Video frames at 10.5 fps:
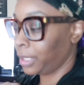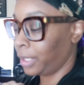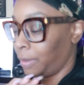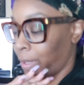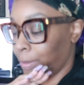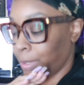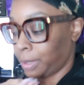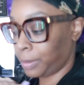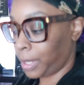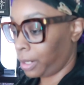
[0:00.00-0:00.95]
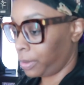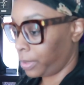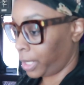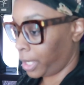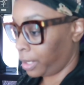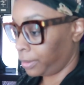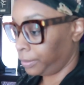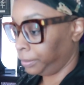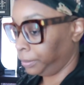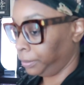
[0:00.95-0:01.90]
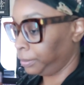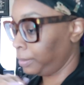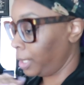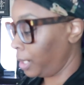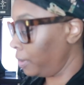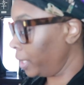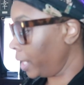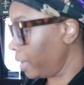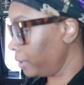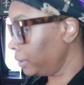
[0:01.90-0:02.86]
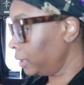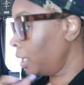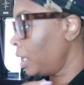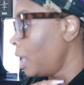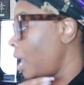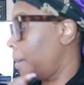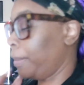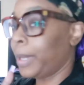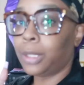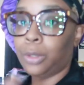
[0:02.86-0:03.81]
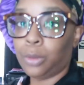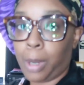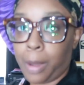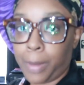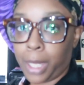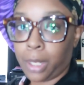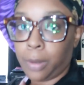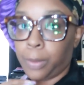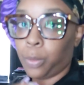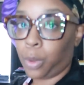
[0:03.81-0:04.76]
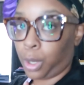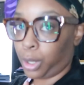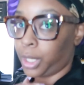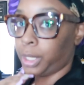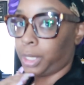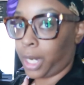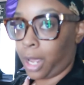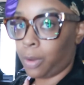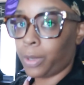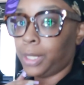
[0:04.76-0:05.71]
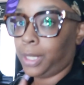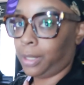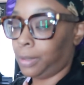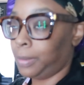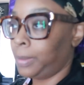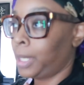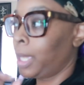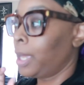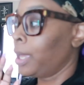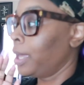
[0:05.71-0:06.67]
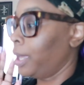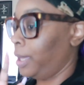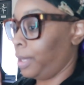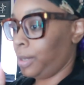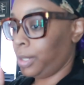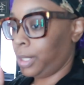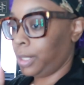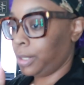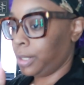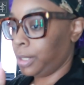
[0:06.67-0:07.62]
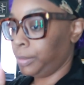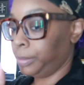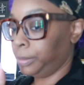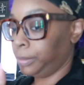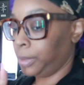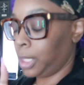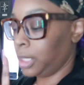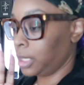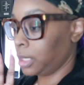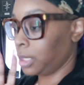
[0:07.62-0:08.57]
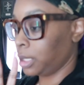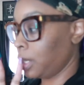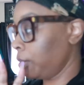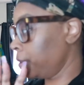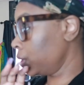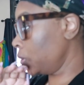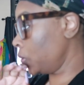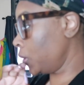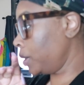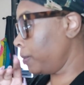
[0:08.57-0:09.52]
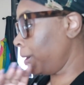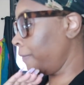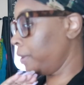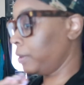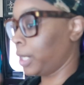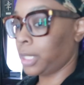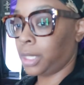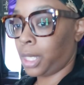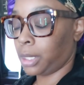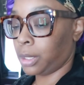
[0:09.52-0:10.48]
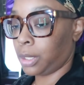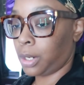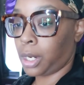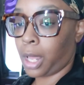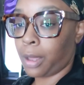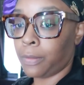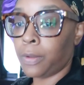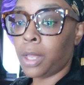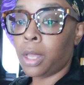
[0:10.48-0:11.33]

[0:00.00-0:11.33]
So I'm just mellowing out. Mellowing out. I'm about to do my makeup and work because that always helps. And go to dinner. It's just so much going on in my phone. I just had to turn it off.